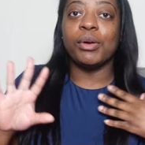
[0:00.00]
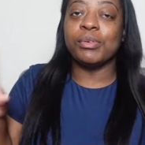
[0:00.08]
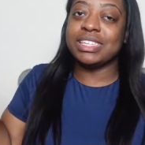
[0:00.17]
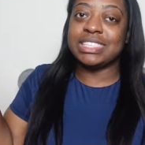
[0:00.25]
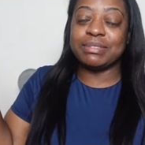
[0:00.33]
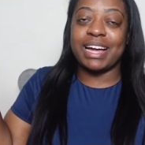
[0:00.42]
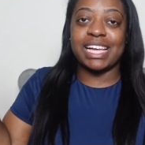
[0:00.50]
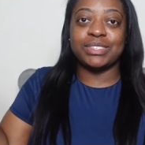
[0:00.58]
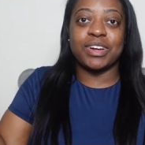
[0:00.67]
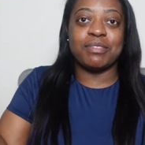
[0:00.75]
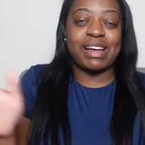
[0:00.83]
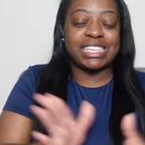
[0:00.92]
What is up, guys?
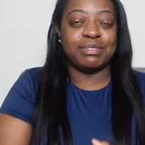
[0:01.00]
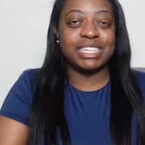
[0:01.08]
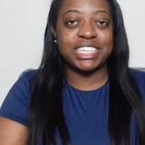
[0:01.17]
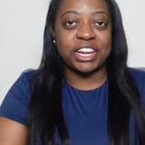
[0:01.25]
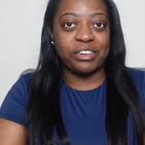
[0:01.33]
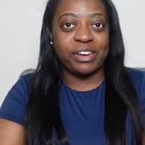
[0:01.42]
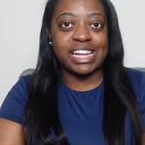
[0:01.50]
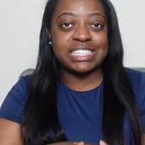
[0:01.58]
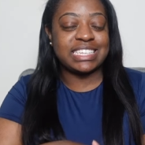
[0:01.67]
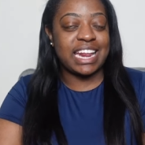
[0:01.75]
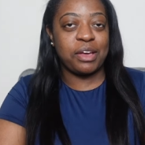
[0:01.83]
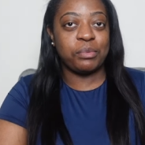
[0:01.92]
Welcome back to my channel, and
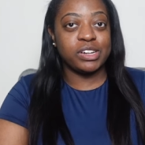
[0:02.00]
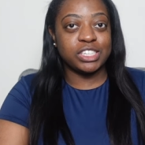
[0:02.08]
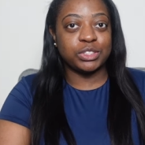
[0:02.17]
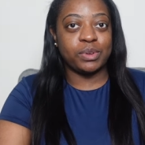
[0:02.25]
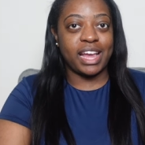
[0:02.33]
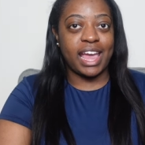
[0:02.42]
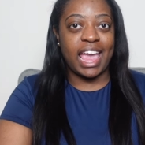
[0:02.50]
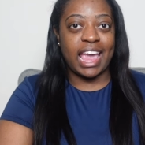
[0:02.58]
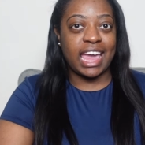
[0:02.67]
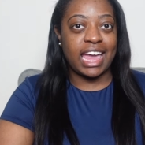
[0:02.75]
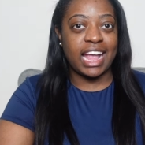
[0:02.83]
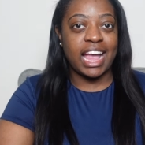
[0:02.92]
today we are doing
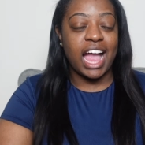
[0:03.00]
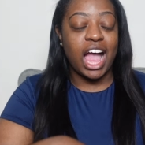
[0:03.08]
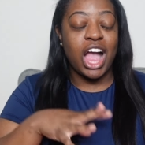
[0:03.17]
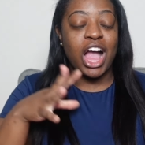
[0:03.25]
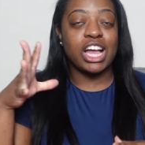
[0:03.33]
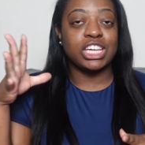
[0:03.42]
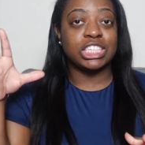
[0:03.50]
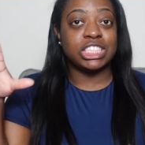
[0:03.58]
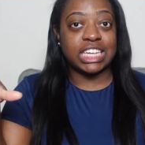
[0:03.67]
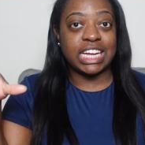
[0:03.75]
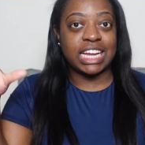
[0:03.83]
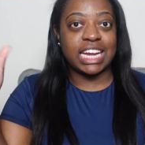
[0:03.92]
a
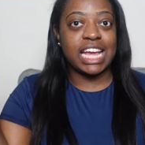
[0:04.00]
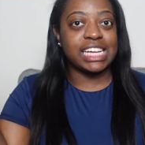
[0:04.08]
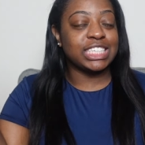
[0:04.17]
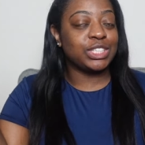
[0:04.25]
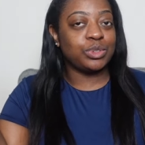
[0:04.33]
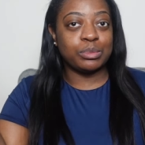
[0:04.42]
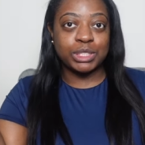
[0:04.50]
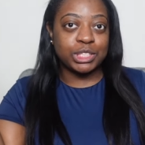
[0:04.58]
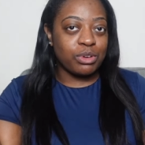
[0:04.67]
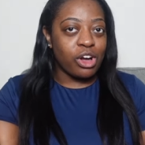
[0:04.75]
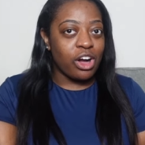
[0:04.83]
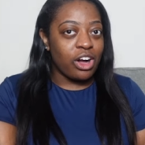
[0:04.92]
Shein
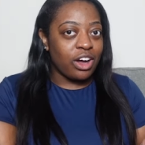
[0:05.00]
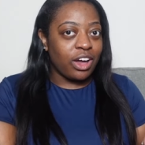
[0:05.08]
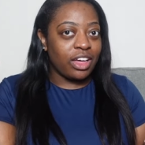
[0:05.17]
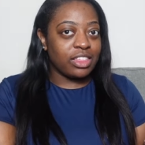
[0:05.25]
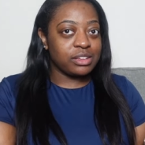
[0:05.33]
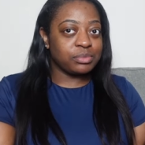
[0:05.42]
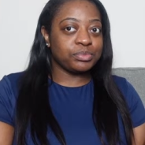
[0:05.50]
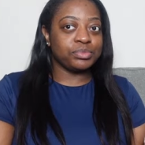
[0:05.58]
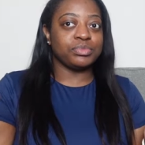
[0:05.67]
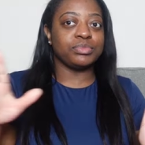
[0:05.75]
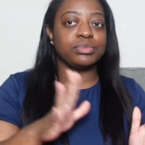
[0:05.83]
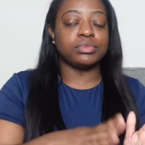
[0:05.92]
swimsuit haul.
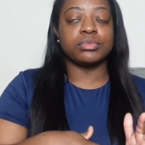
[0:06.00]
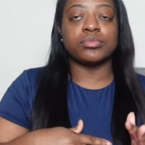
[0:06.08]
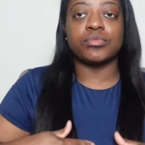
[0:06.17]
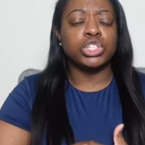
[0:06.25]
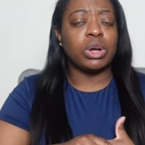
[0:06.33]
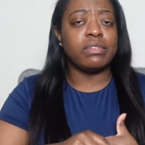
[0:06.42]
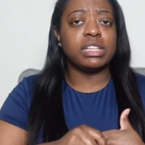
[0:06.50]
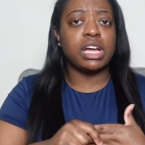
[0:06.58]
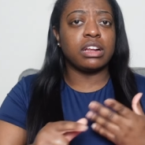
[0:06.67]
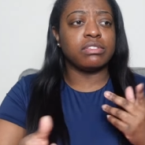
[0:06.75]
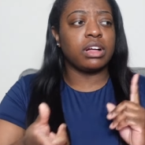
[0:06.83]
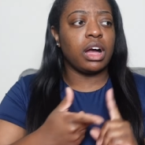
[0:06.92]
So I have a
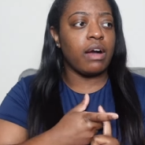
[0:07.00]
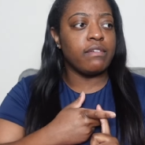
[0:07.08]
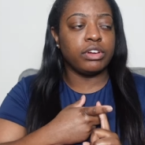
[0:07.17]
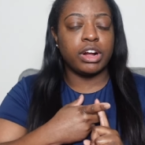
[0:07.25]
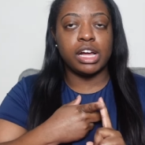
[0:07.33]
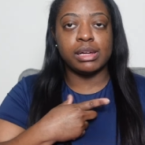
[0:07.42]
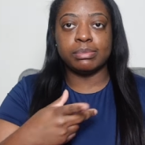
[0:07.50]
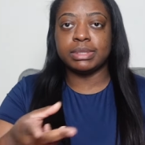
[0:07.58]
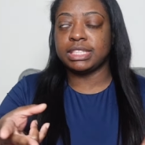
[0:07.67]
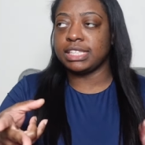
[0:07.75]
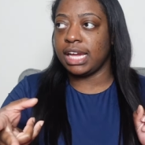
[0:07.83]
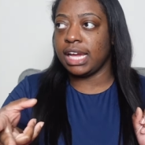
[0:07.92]
lot of
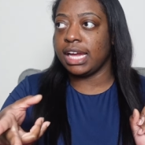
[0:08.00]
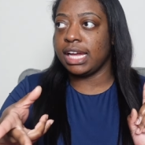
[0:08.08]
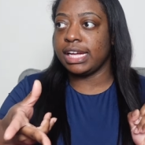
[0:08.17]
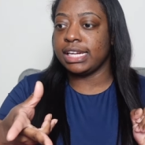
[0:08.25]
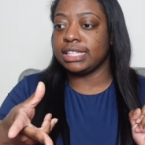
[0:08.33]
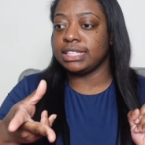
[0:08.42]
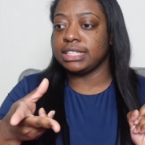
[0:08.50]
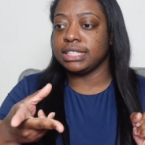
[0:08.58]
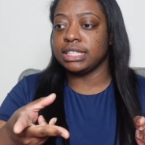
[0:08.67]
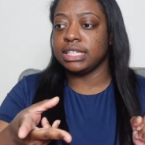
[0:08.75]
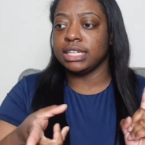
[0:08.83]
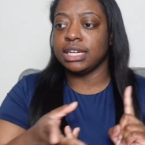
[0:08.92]
cover-ups and
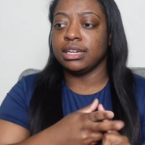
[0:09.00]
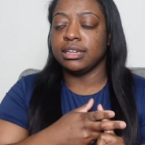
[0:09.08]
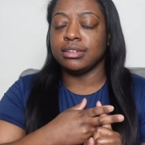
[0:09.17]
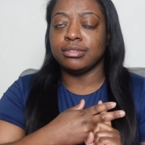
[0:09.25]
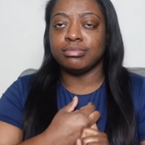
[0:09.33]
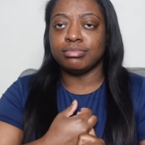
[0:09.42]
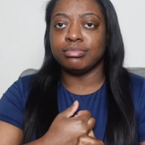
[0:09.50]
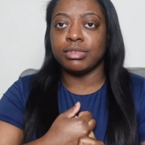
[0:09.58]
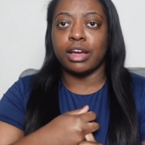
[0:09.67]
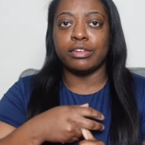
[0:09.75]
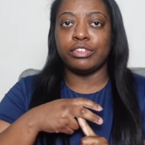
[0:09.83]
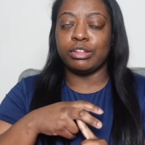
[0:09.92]

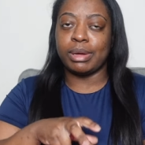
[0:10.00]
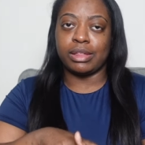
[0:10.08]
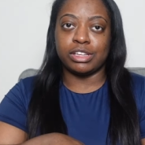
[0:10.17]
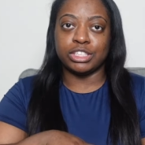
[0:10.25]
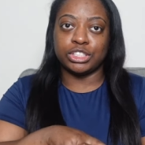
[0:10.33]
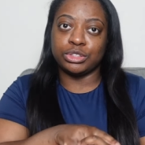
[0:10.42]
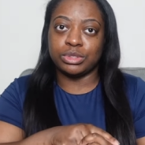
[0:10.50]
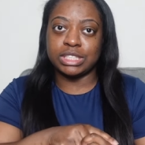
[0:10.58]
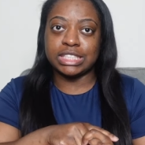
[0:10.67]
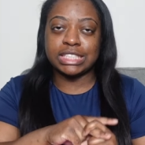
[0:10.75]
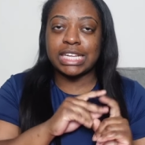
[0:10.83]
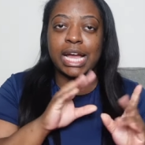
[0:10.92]
a few bathing suits.
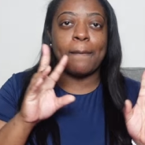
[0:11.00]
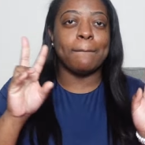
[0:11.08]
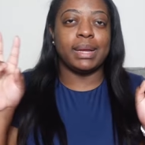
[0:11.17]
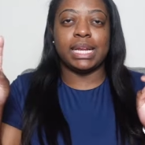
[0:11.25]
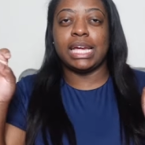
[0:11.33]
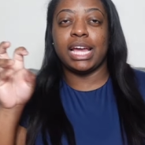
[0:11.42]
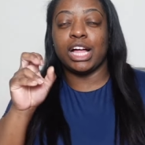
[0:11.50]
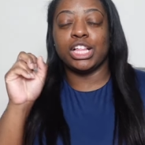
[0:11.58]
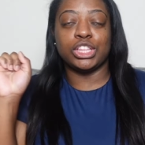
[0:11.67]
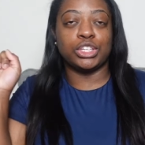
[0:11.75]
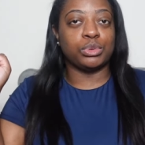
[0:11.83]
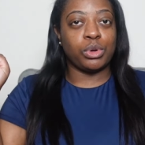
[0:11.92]
This is like a mini
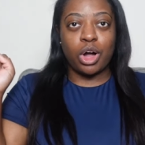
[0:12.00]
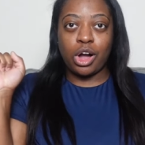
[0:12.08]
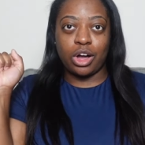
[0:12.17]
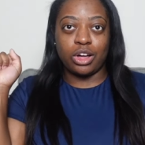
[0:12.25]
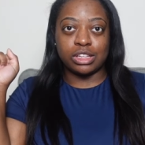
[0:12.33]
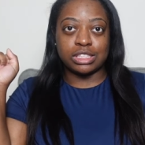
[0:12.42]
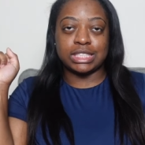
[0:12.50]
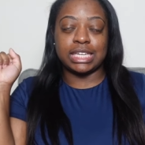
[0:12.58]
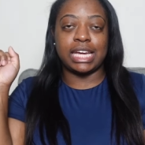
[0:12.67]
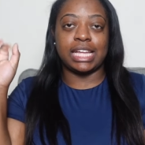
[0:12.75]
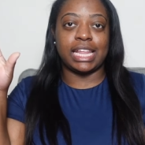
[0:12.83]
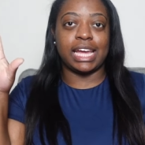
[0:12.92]
little haul to
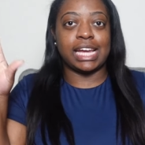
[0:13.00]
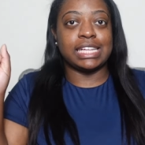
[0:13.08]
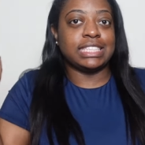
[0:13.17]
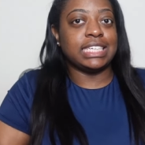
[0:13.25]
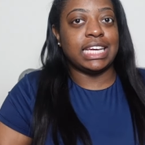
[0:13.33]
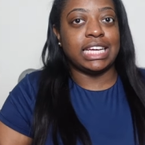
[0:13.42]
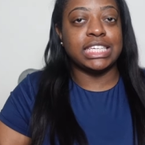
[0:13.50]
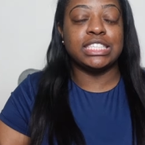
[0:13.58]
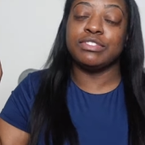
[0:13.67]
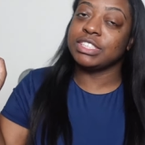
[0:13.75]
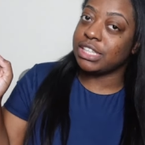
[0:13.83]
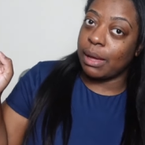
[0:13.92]
get like a tease
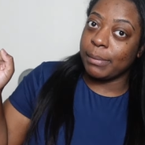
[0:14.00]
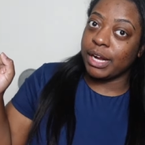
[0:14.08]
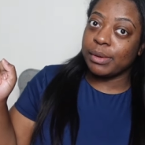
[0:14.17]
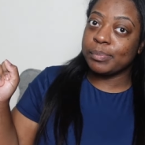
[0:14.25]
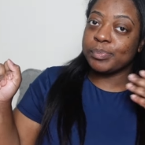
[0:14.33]
for summer.